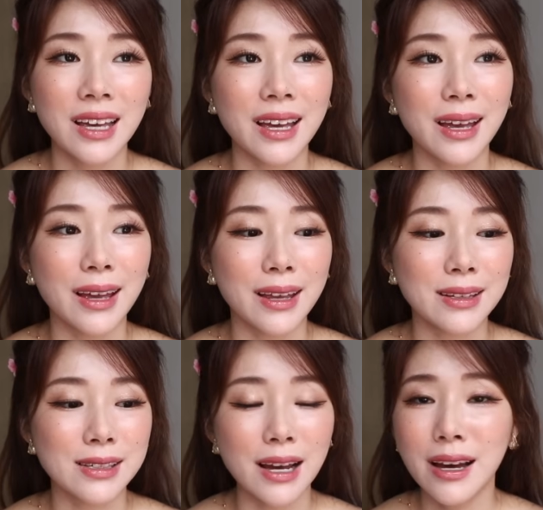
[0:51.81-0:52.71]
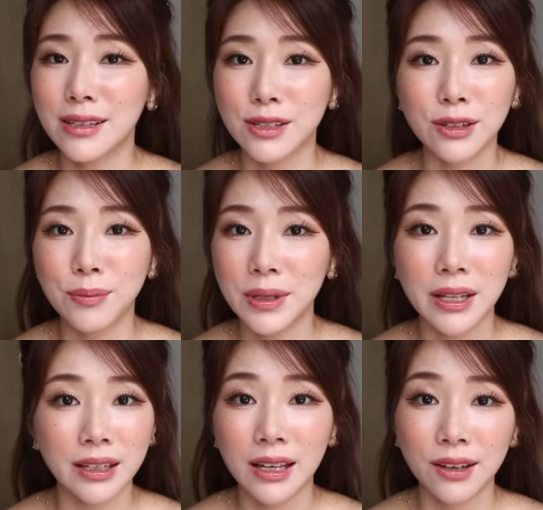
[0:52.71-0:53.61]
And yeah, it's gonna be
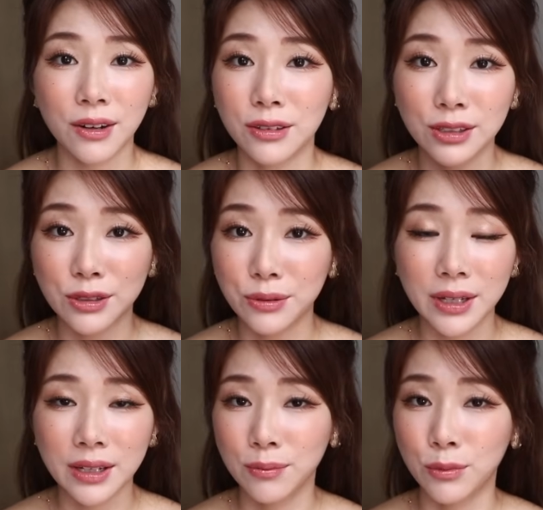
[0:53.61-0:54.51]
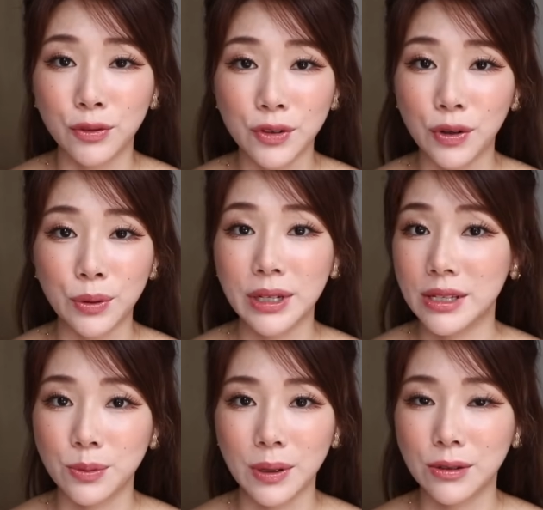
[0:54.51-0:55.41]
like that, continuing moving forward
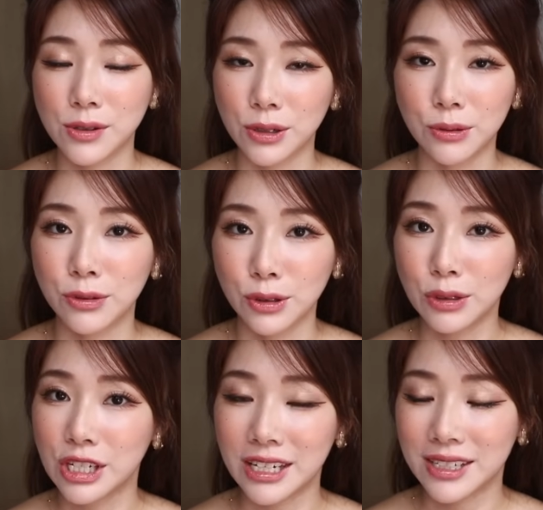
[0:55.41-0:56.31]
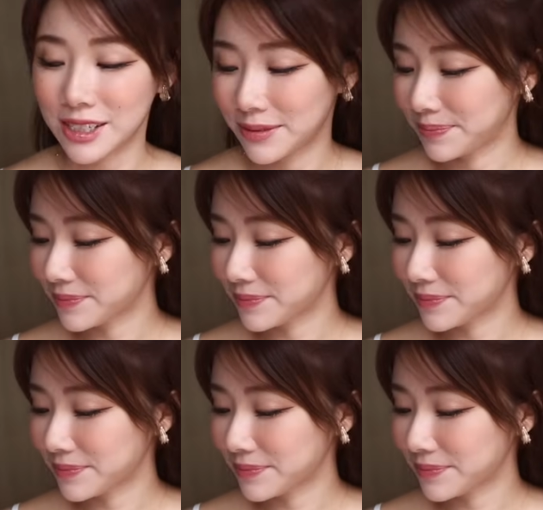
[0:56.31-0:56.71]
as well, so no change.